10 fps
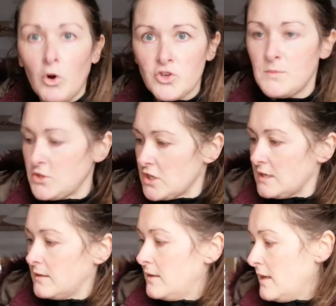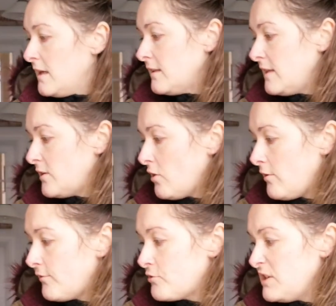Washing machine. They
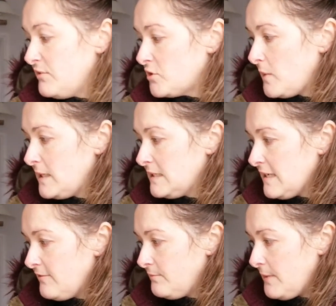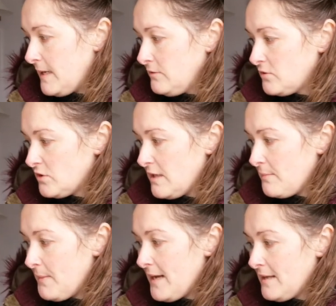got three for £27. So
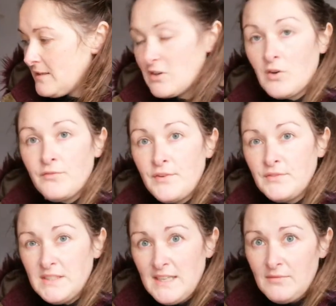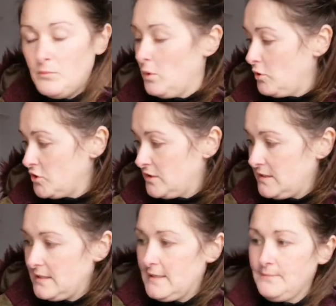they got 57
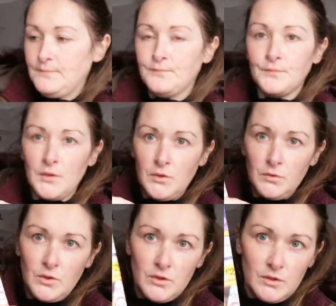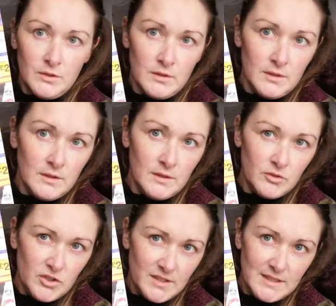washes in that. You know, the
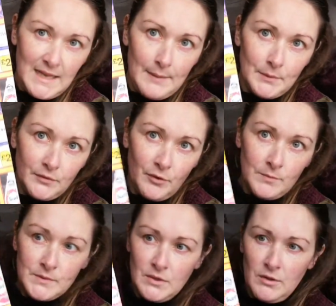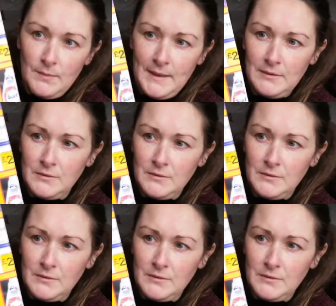tablet forms, not the